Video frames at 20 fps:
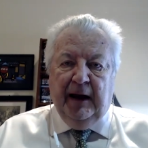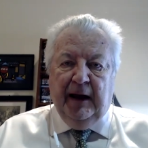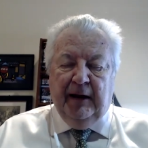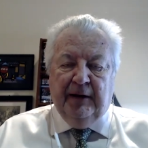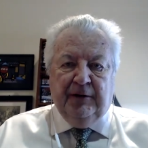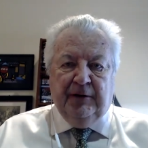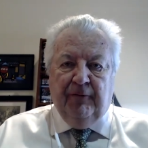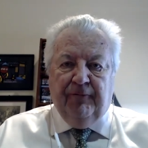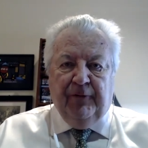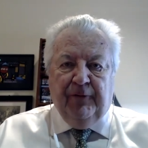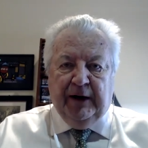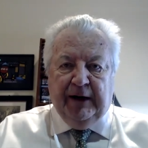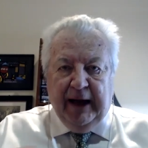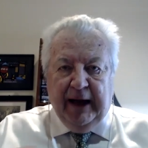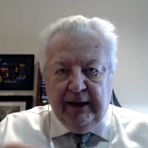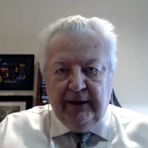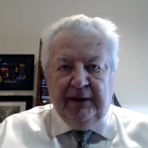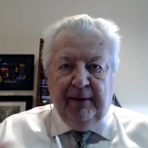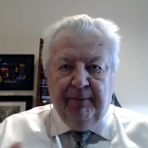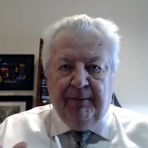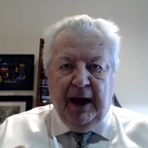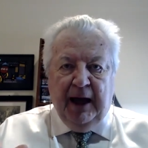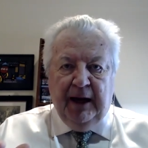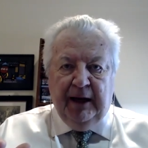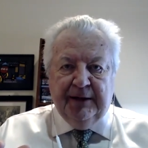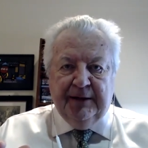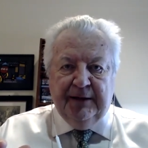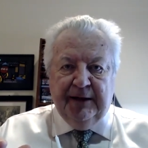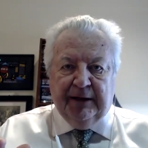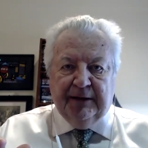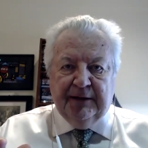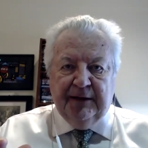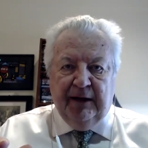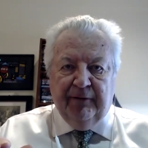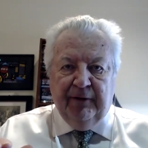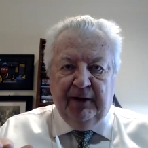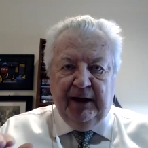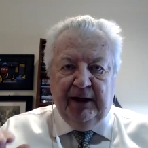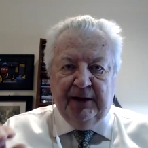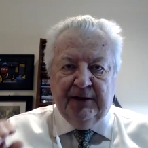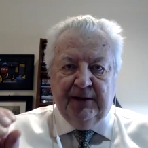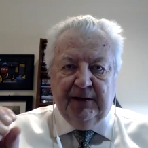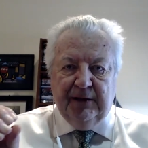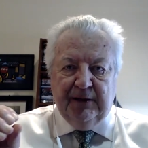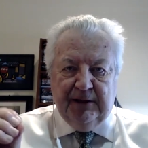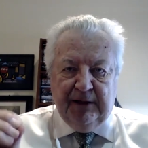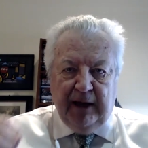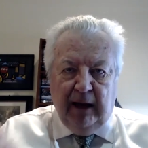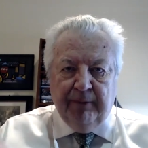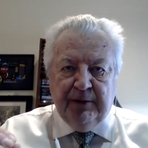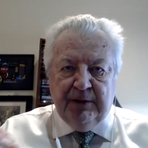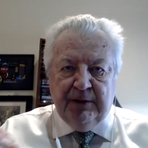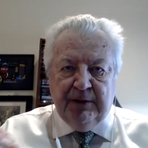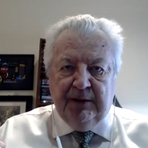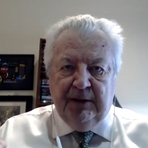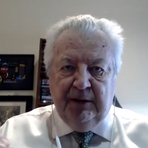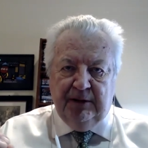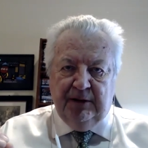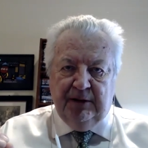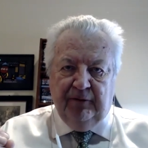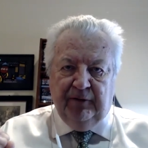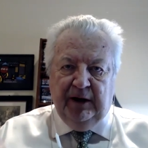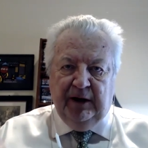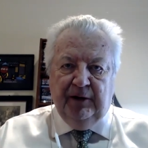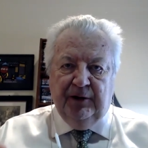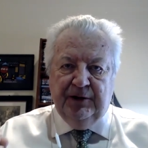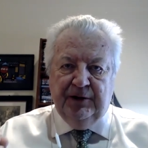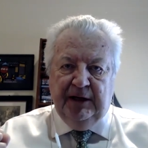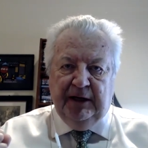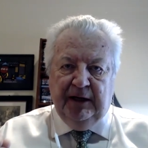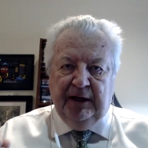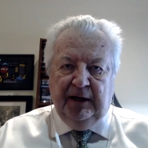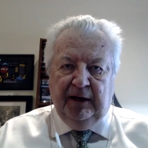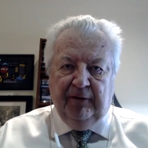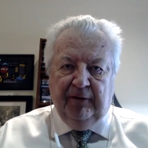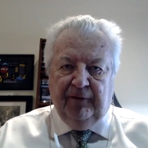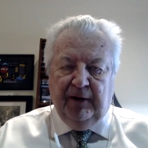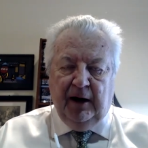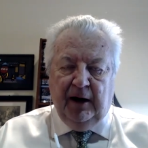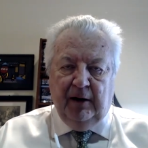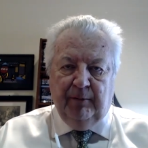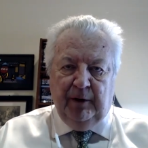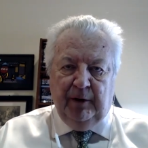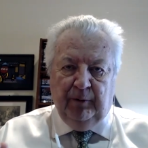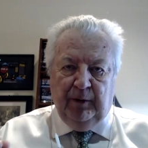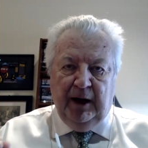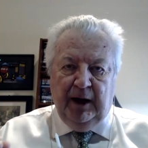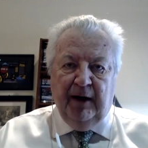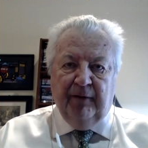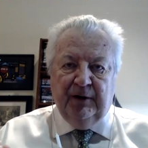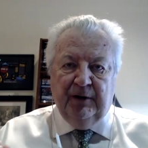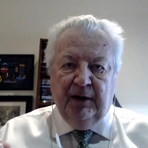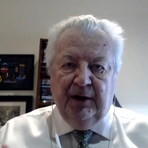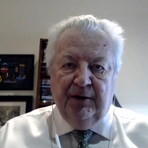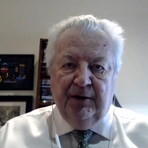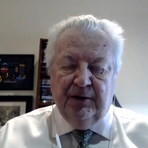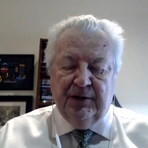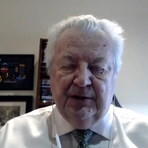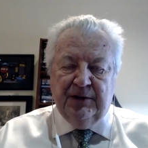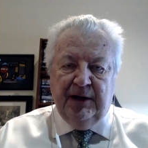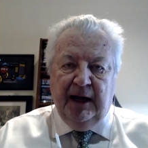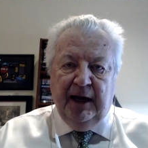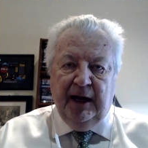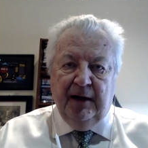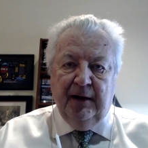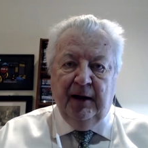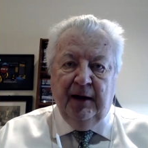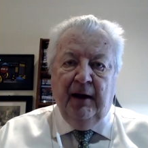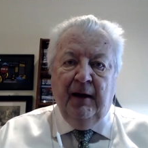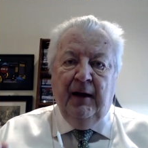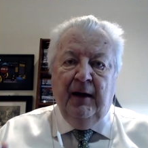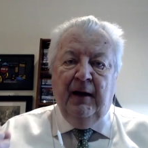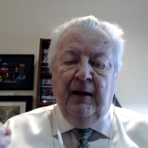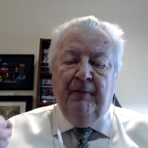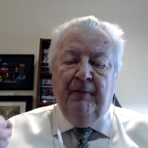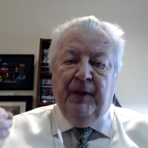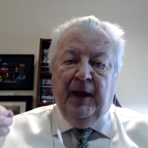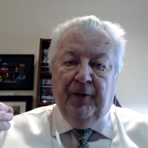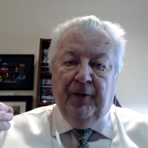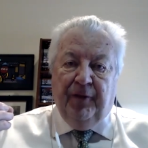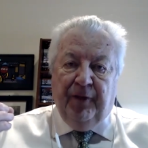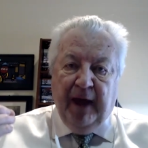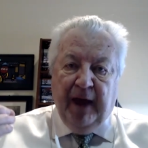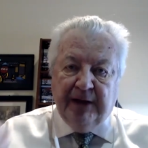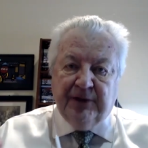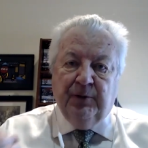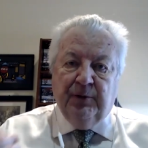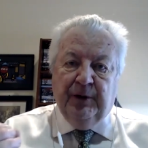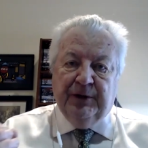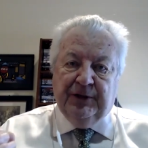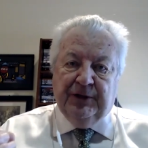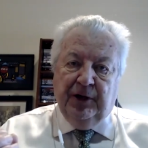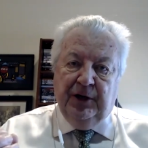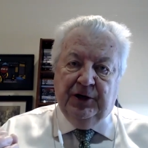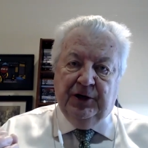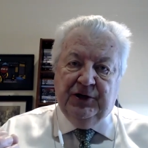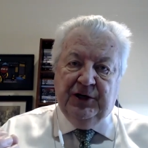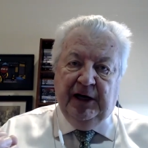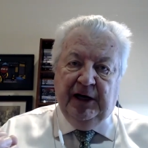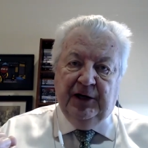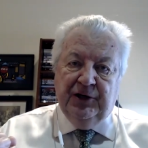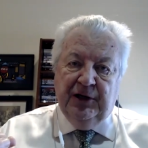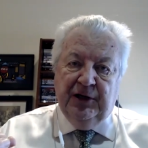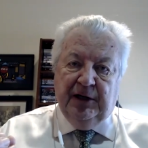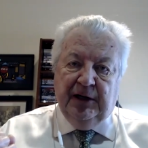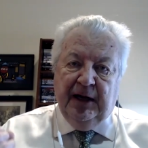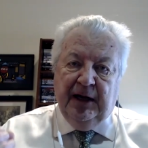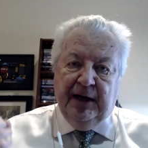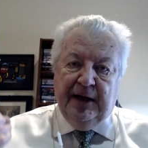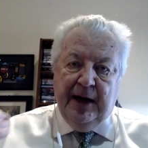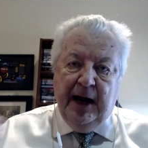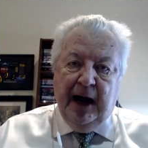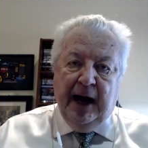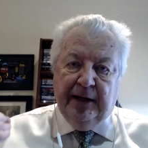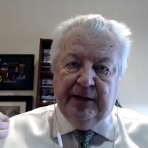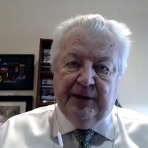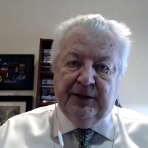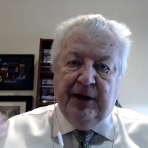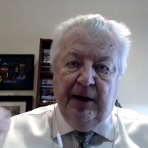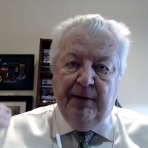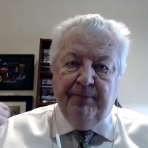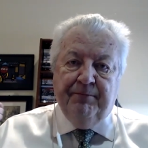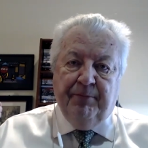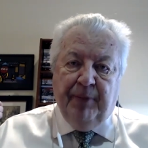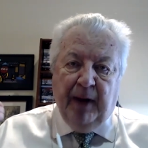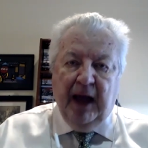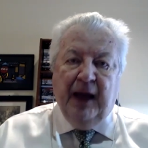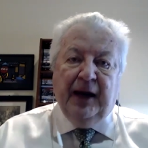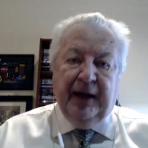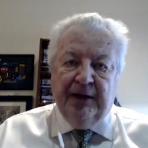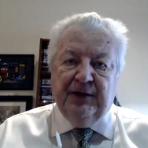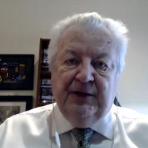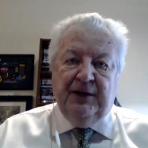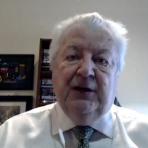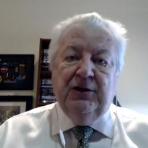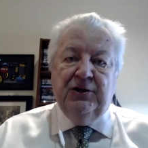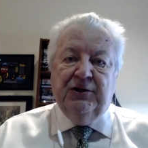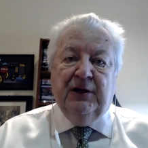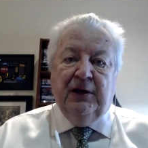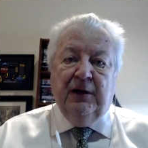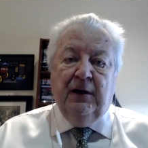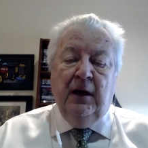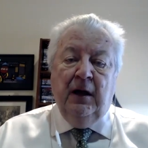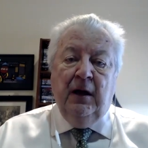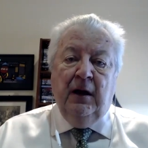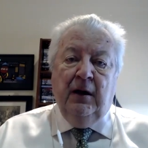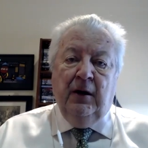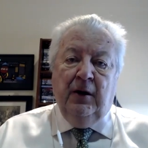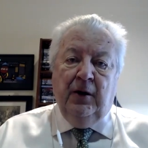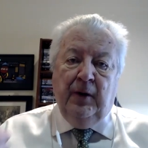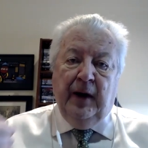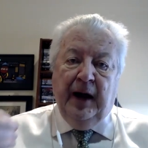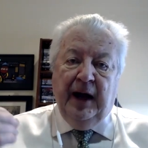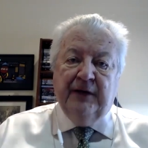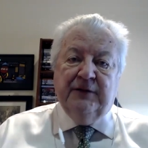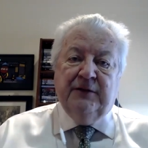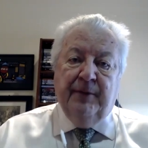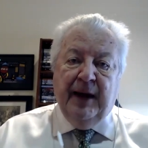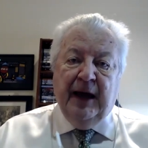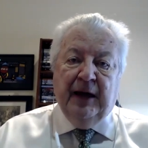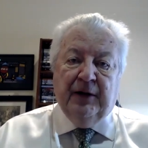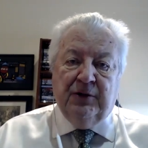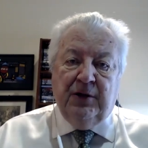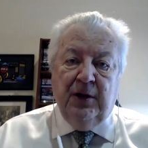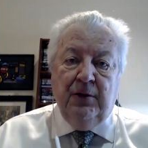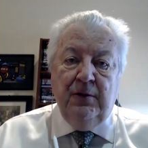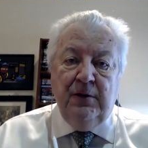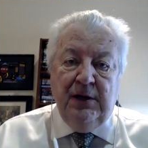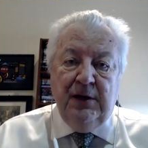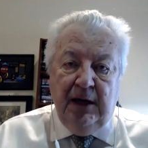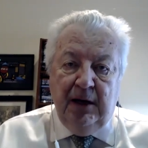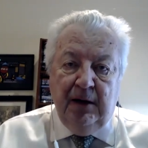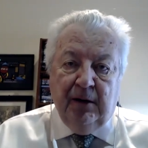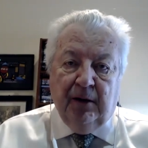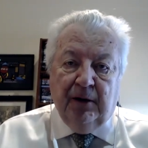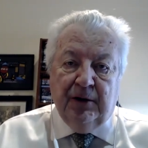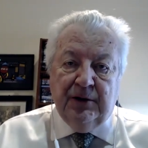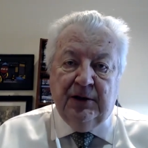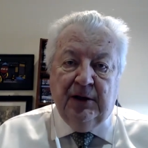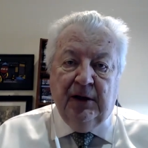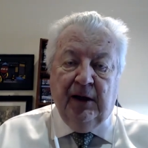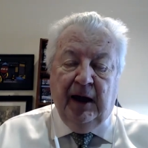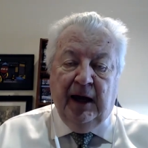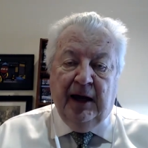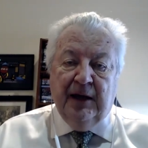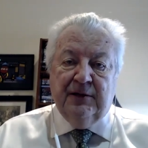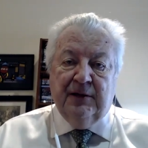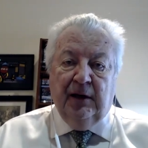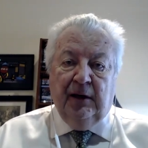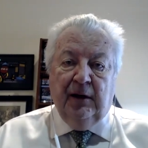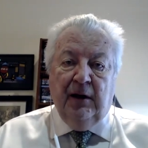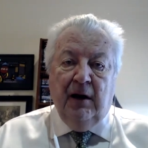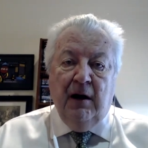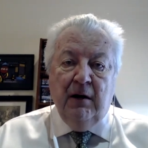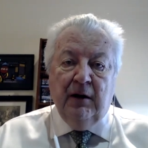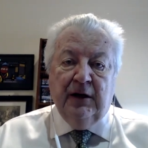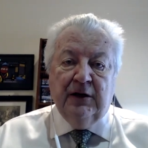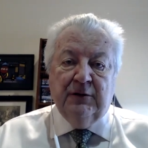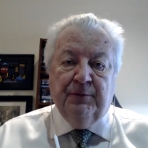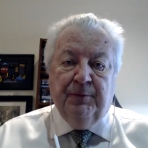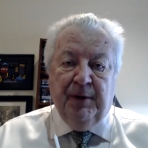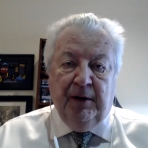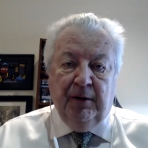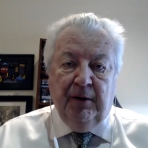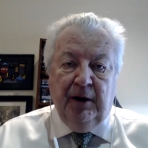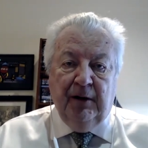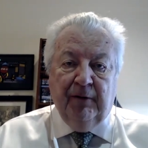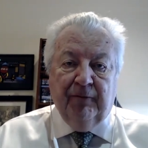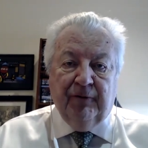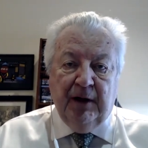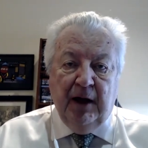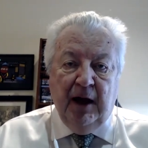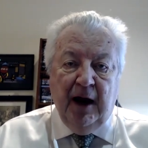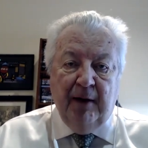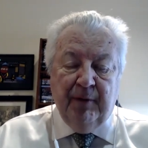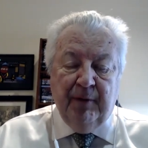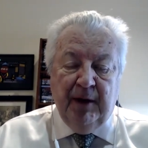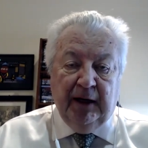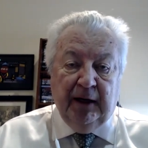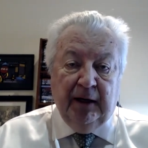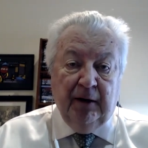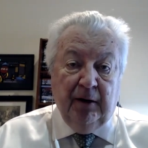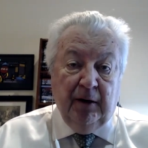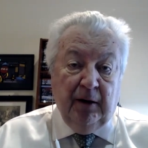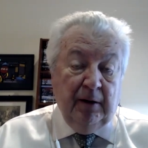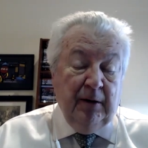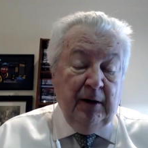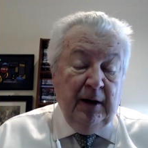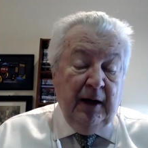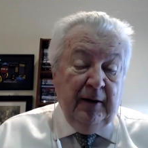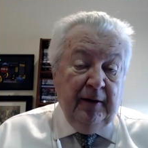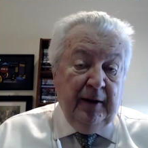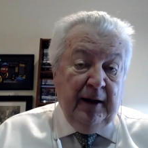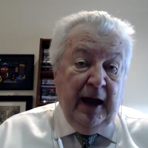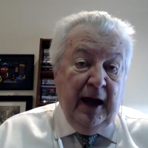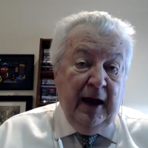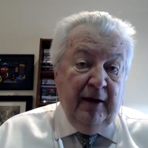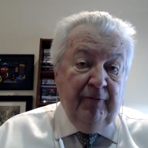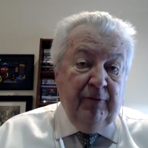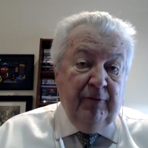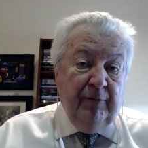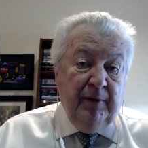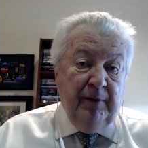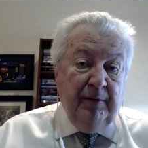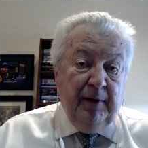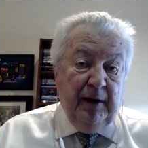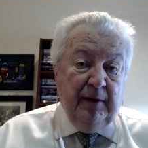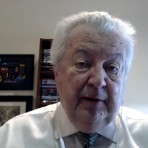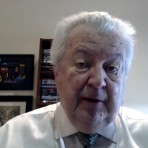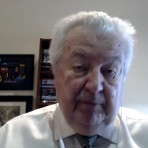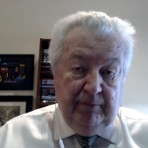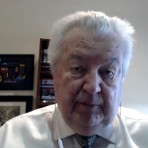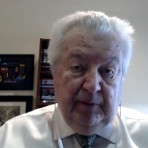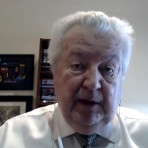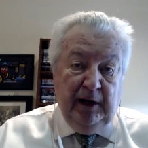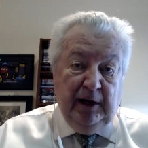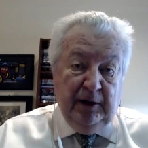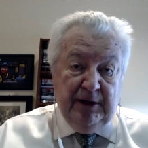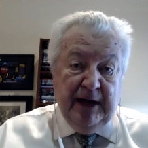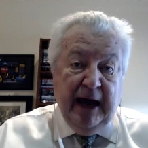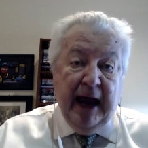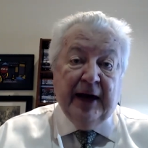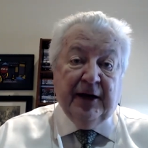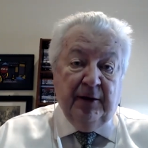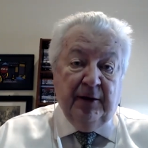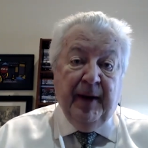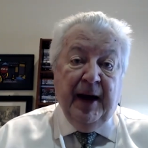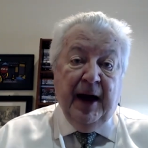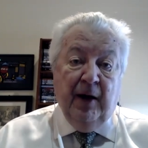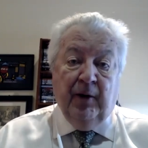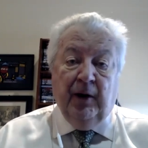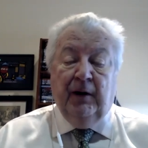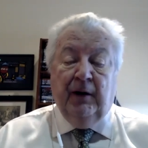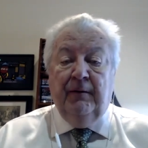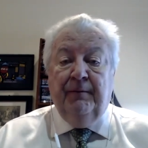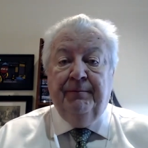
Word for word: So forget the politics of it. It's the substance of energy and the environment we have to understand. And that's what's going to change it, not some politician who has about 2 years as the longest period of time they have intact power.